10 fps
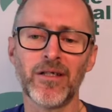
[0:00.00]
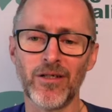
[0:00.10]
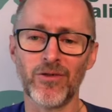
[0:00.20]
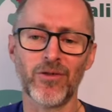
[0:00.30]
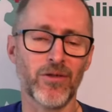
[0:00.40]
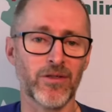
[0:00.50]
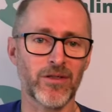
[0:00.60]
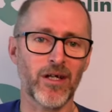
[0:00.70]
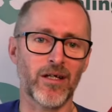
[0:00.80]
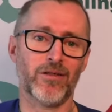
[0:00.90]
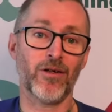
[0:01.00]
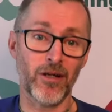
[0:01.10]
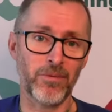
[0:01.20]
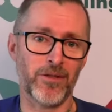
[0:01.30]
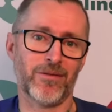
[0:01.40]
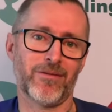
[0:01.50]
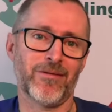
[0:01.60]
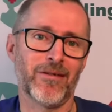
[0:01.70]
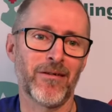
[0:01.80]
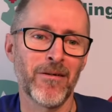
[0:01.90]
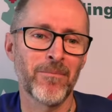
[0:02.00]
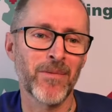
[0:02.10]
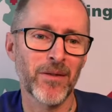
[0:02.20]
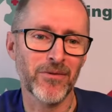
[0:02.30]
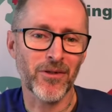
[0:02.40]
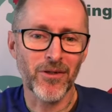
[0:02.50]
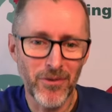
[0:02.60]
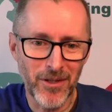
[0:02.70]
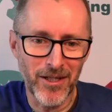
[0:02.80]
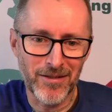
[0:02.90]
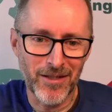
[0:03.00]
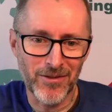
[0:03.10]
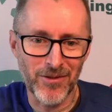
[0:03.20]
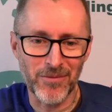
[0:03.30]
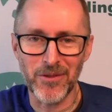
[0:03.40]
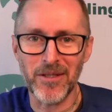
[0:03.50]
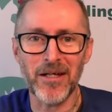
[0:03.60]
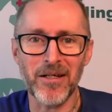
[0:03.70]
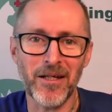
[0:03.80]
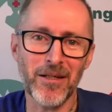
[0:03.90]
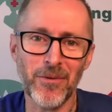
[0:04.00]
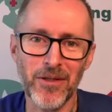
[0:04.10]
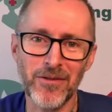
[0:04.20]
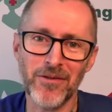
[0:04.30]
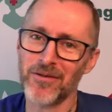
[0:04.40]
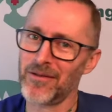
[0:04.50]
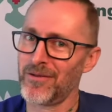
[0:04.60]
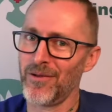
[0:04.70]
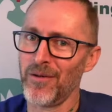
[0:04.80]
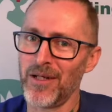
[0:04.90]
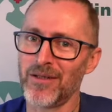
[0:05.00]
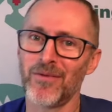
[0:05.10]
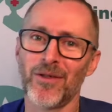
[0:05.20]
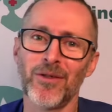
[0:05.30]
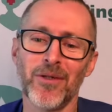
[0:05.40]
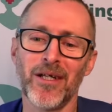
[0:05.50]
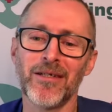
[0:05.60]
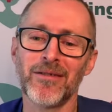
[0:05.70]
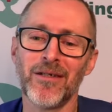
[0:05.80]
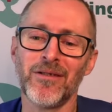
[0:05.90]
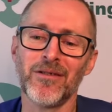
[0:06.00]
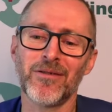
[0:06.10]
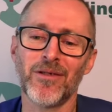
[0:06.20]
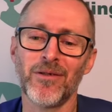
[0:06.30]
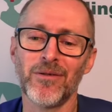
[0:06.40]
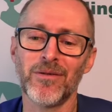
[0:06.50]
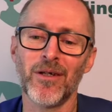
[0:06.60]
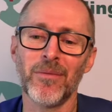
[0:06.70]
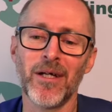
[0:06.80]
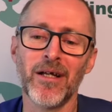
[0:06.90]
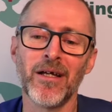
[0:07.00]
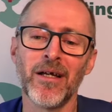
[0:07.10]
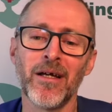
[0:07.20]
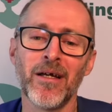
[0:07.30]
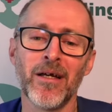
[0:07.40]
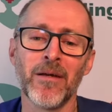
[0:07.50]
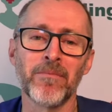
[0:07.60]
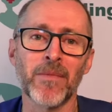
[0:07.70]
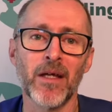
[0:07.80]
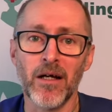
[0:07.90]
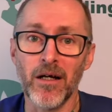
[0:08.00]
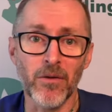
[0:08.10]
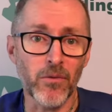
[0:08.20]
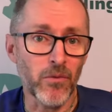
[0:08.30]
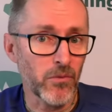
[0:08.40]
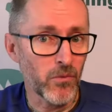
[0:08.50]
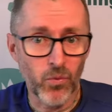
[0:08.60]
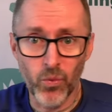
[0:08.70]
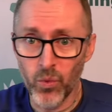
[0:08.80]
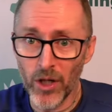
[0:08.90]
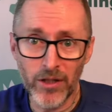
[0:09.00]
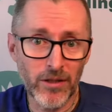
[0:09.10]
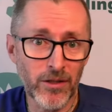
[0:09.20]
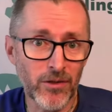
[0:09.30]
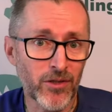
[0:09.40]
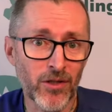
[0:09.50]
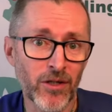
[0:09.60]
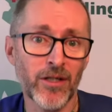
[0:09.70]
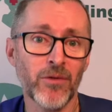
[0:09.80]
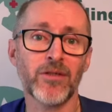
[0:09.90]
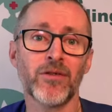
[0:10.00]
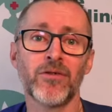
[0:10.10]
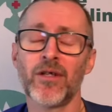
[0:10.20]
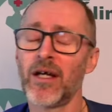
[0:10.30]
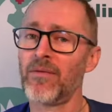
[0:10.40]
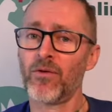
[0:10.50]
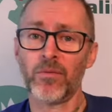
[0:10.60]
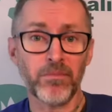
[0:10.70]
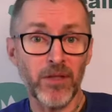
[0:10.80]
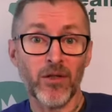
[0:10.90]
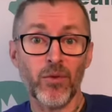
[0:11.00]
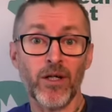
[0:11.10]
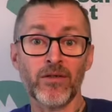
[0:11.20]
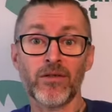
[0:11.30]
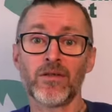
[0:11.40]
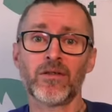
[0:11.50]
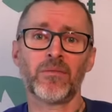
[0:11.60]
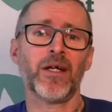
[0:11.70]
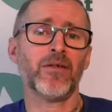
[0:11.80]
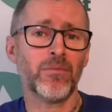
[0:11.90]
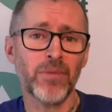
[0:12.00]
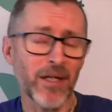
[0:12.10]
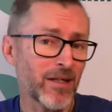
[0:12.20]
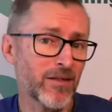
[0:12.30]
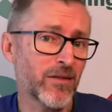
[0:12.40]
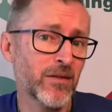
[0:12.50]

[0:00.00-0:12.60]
you to start typing, because a Q&A session without any questions is not much of a Q&A session. So no matter what little tiny questions you have or big questions about your pets,